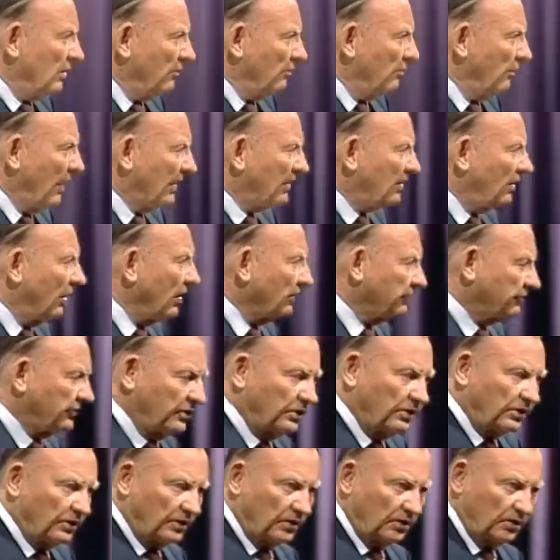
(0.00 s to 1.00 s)

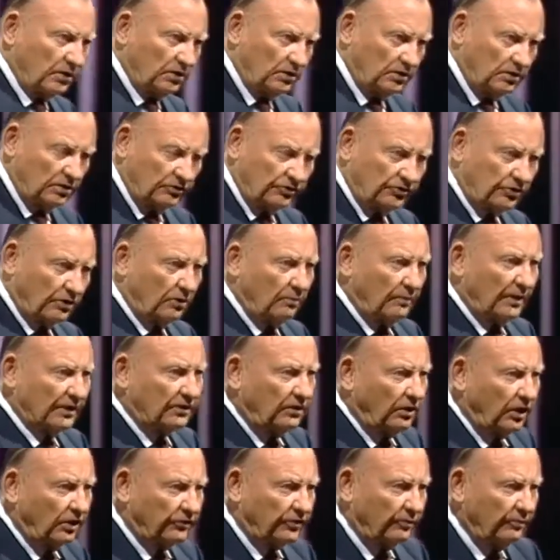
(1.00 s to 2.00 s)
MacArthur, General
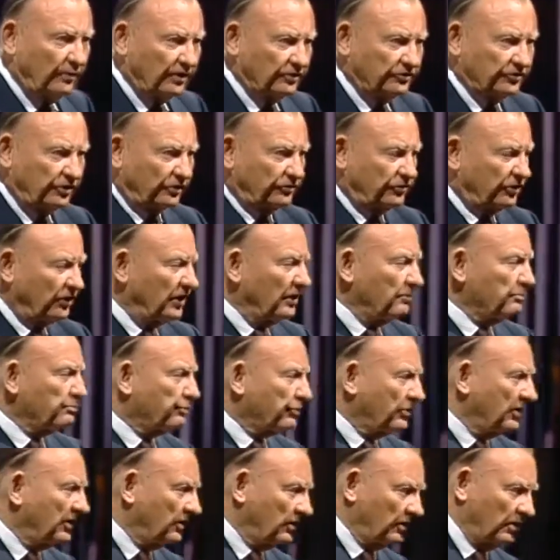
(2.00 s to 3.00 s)
MacArthur, made such an
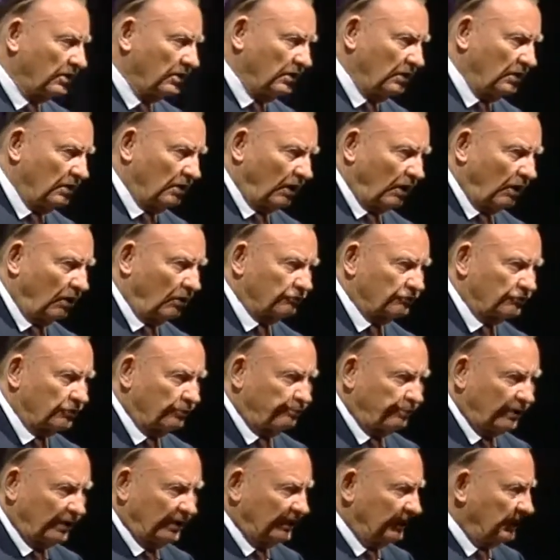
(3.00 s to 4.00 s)
imprint on
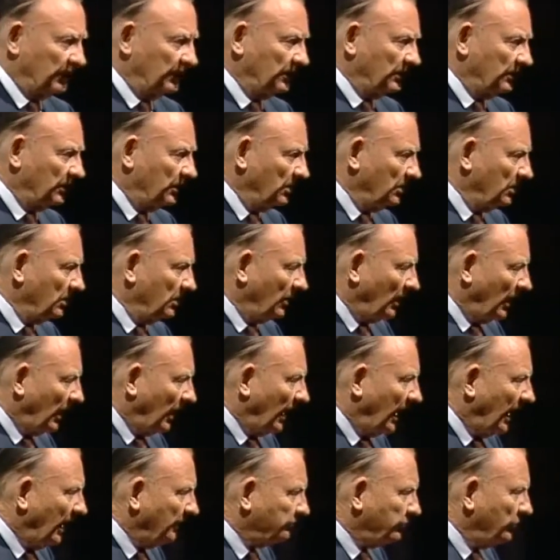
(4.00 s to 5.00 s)
Japan.
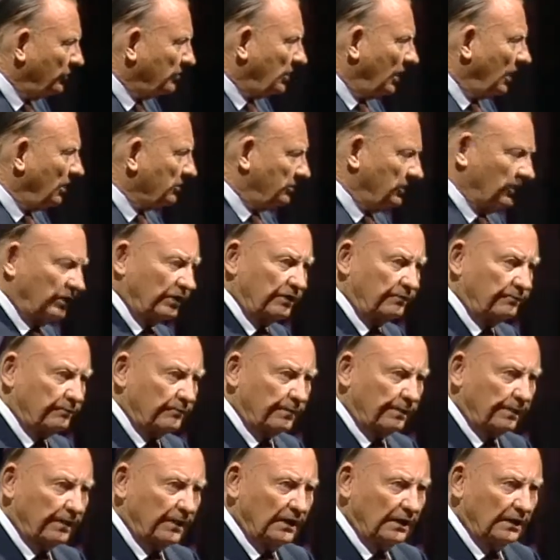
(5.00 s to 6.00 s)
After he conquered it,
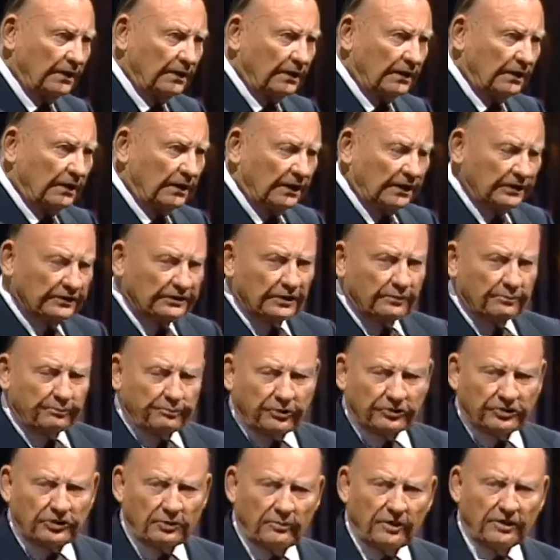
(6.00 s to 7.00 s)
he didn't
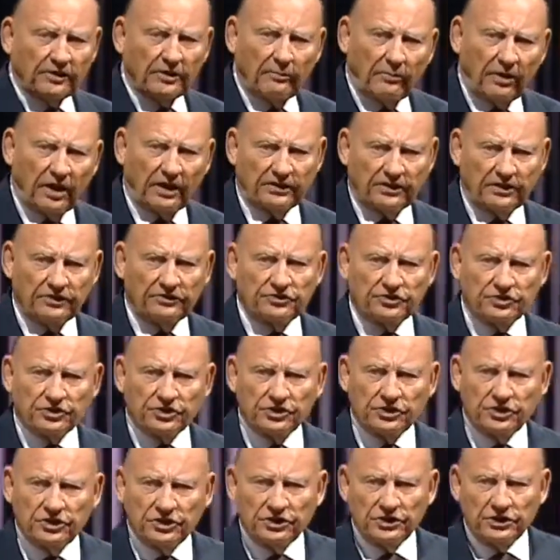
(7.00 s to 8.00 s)
put them under bondage.
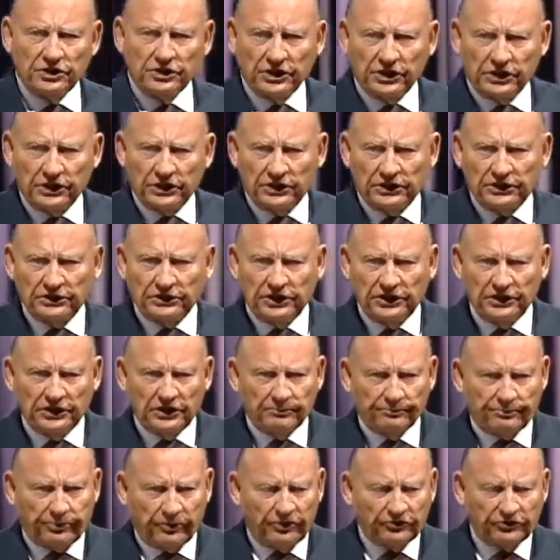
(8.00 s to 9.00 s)
He
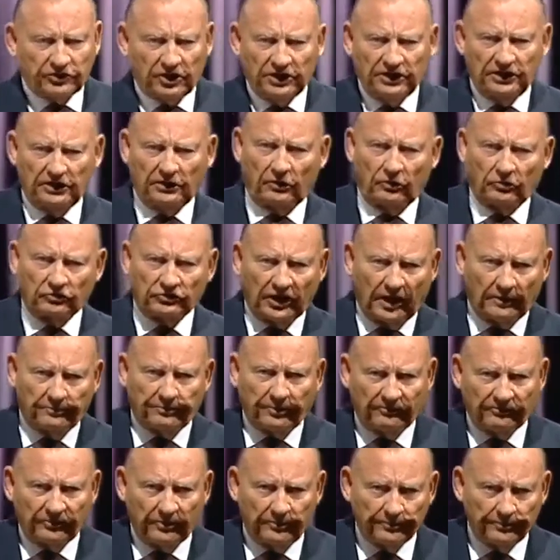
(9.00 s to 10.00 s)
didn't put his heel on top
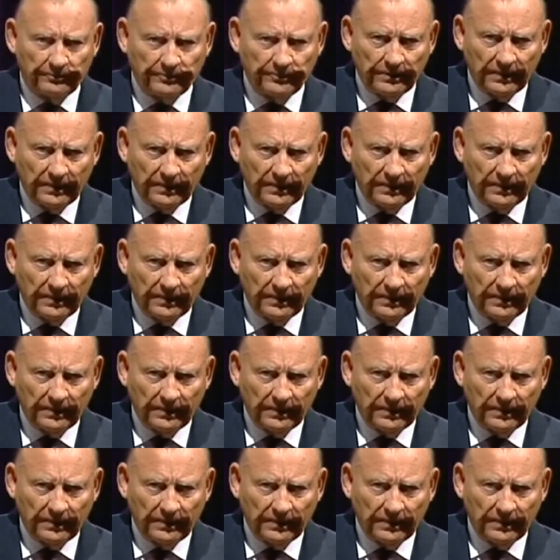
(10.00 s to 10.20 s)
of them.